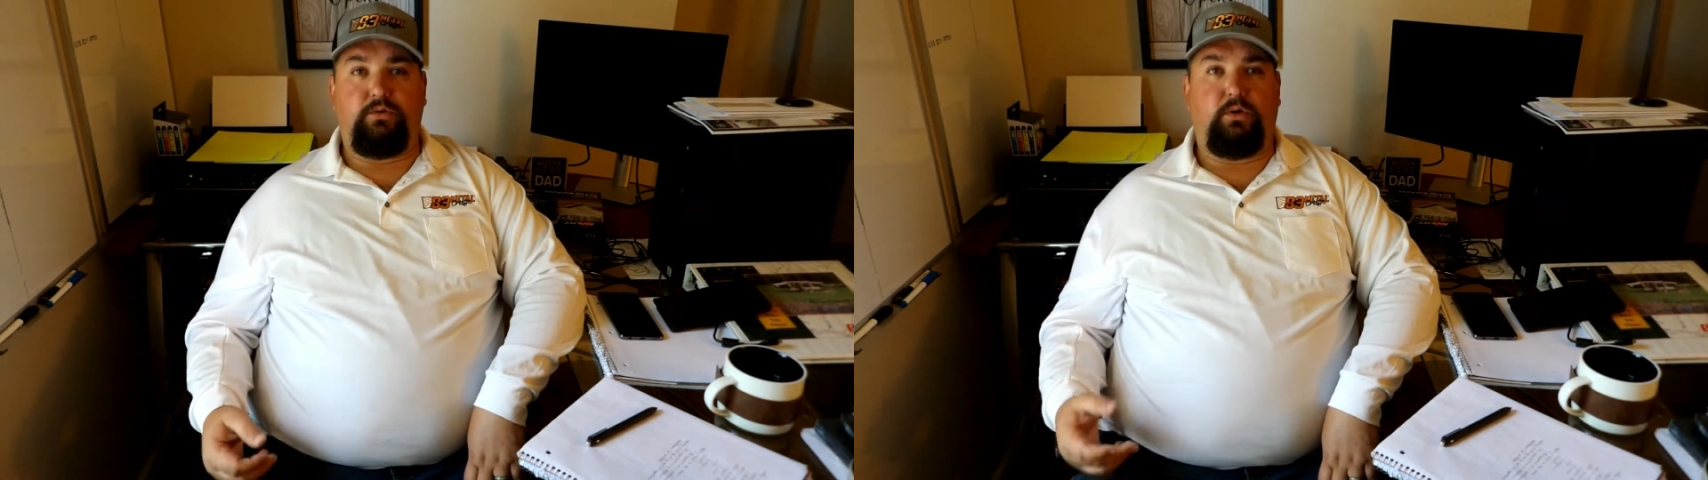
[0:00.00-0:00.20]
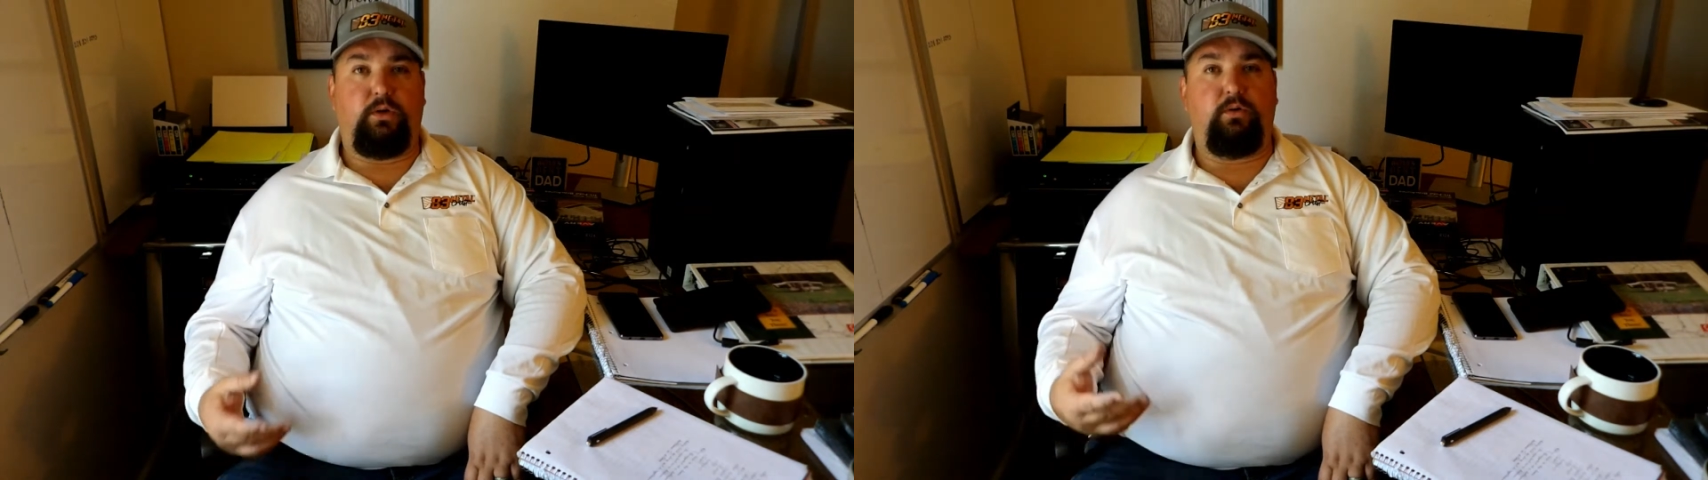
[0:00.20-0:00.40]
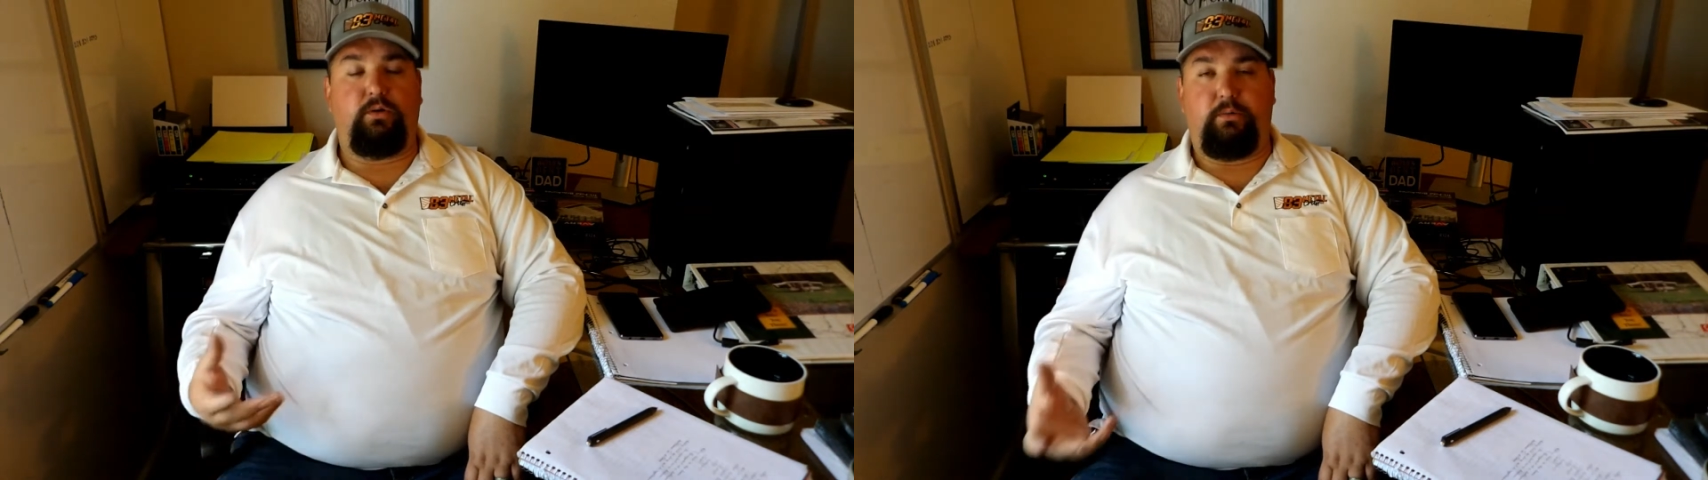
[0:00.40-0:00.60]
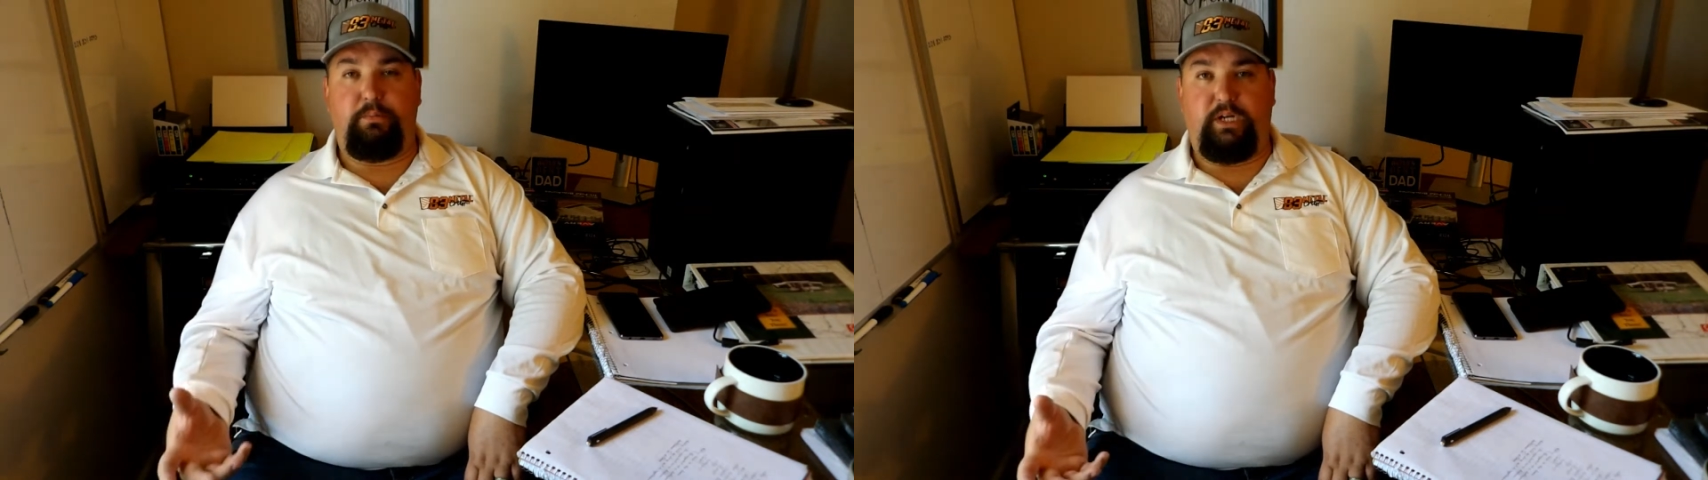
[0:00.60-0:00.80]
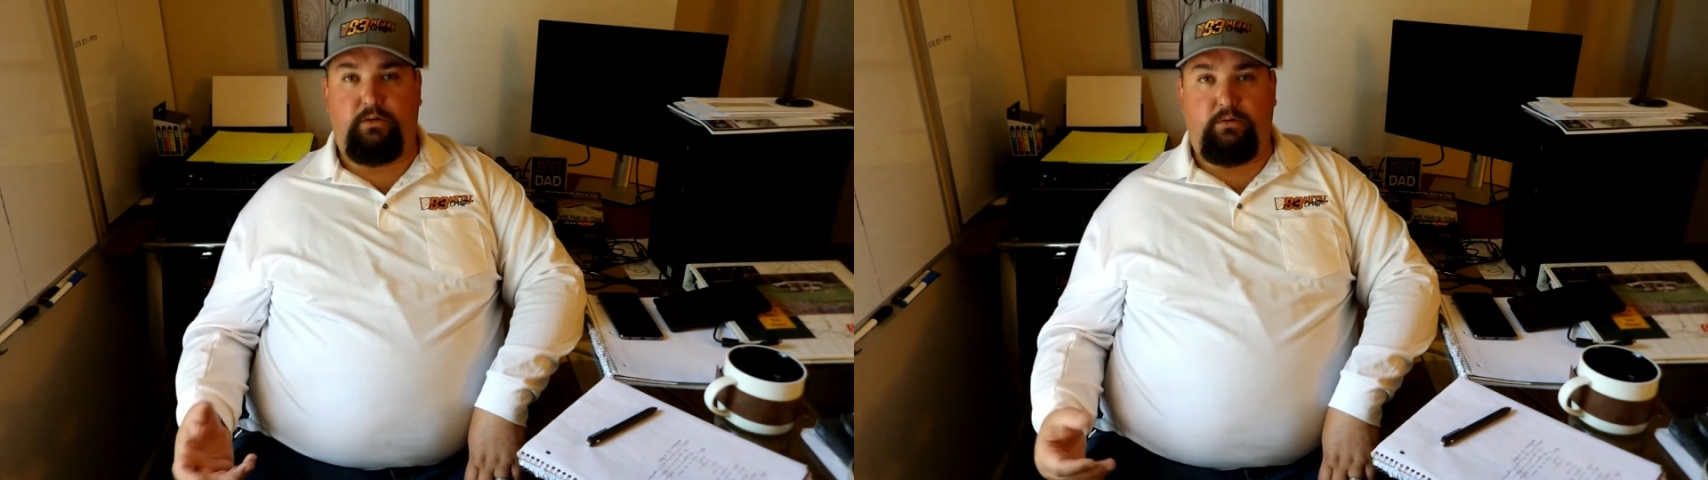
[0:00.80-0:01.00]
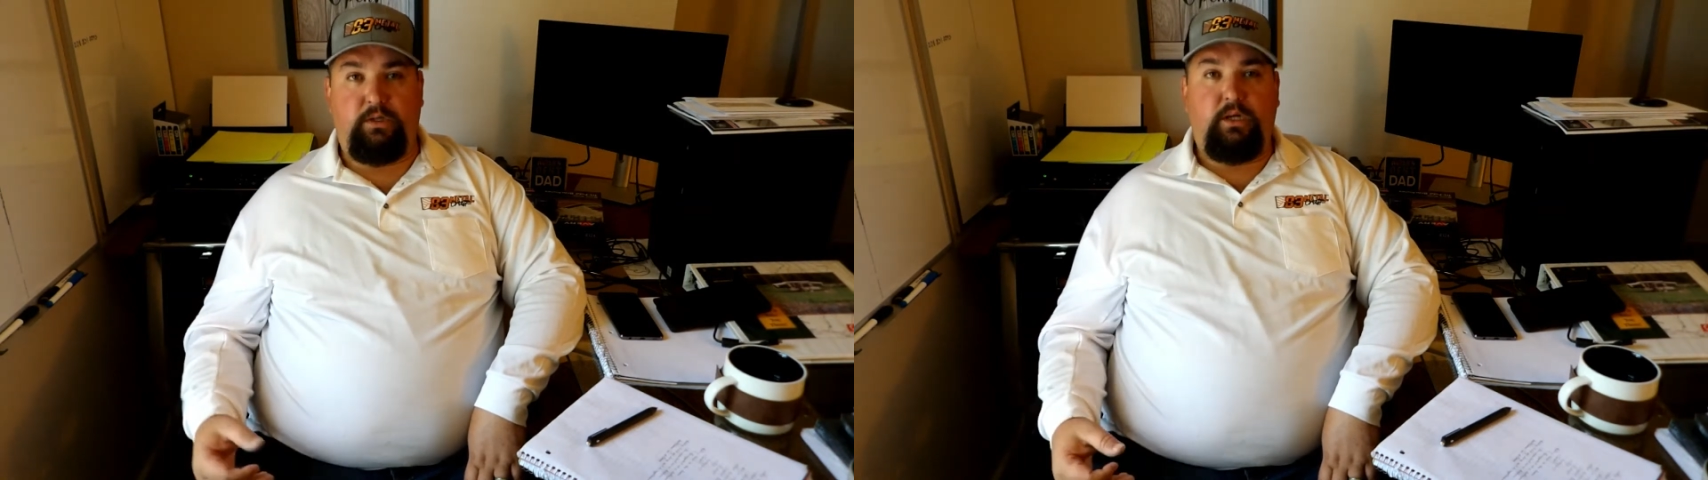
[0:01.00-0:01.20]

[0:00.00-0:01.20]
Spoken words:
or ornamental,